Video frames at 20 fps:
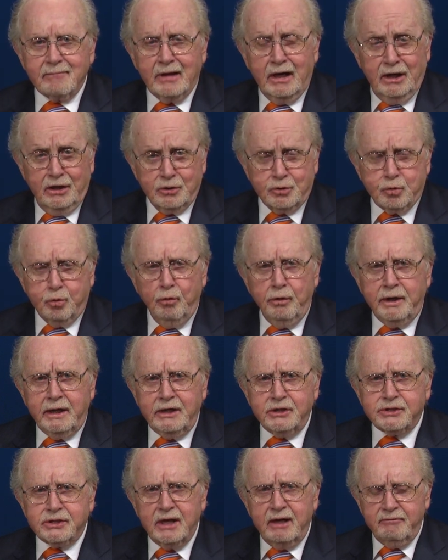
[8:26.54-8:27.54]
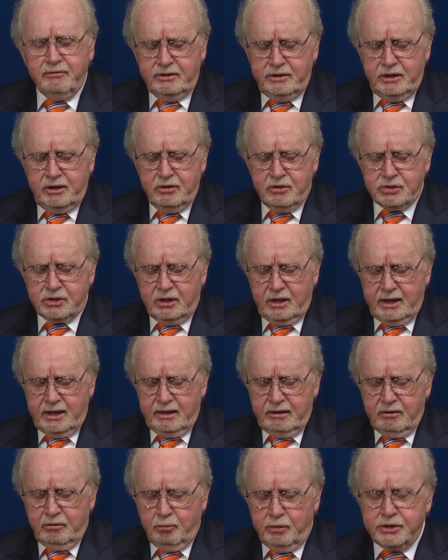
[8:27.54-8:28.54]
And 27 years
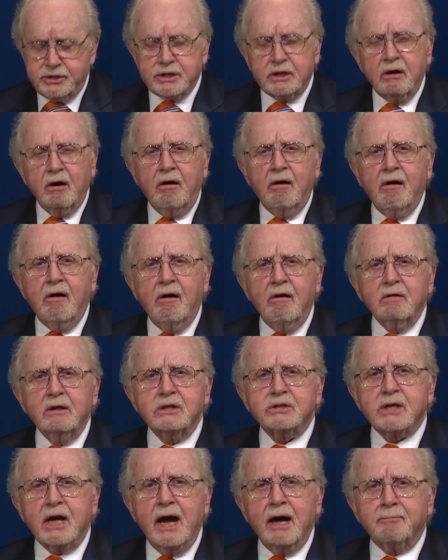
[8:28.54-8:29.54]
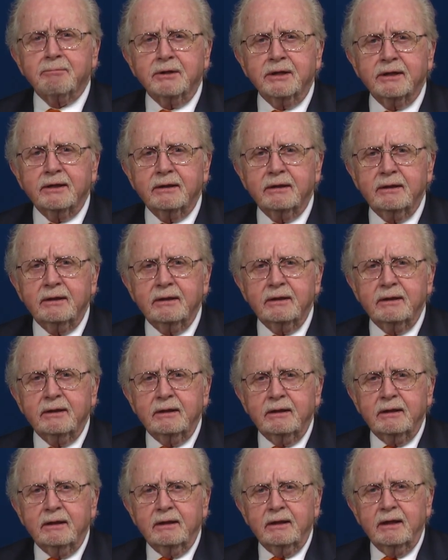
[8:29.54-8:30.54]
later, we see all this happening.
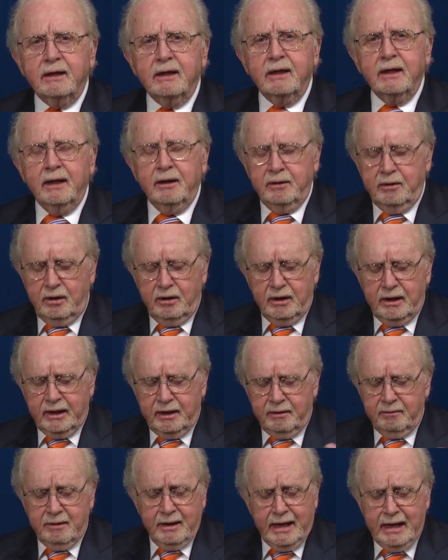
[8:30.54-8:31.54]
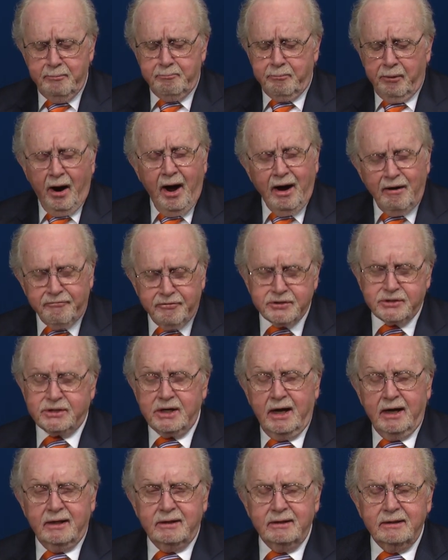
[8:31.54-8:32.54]
And he
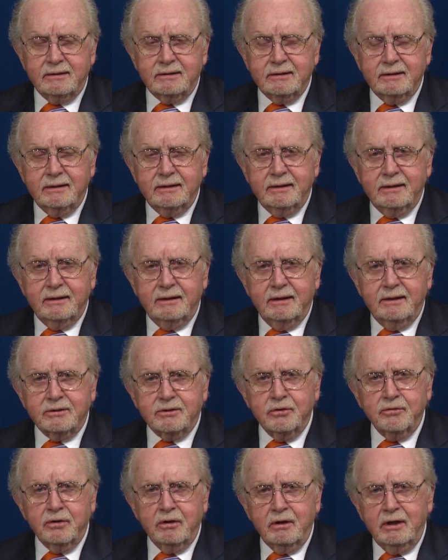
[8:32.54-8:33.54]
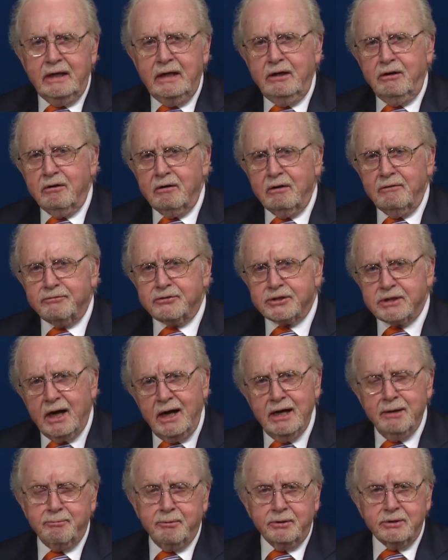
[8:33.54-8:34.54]
prophesied it to the leader of
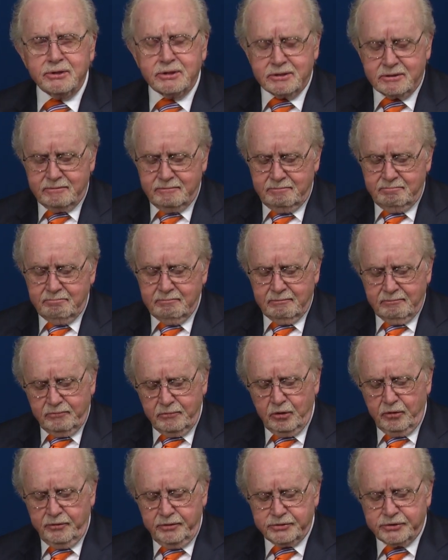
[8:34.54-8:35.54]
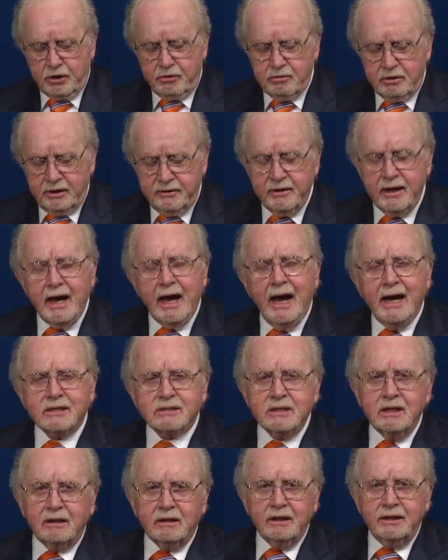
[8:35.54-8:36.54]
Cyprus, or certainly the
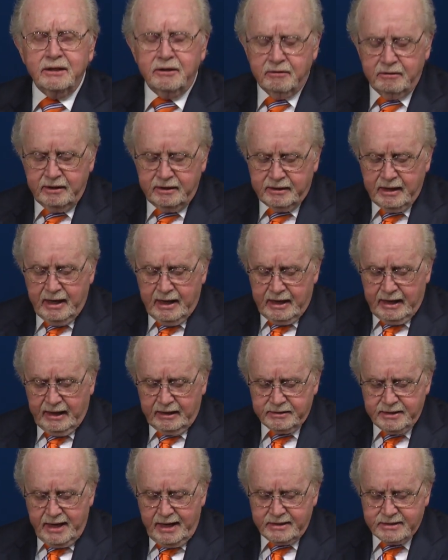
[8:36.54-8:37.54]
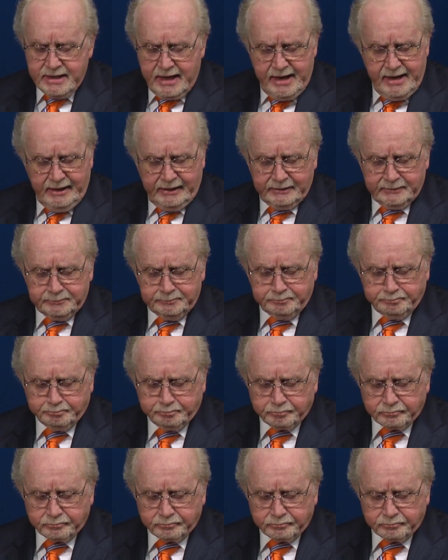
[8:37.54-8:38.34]
acting leader at that time.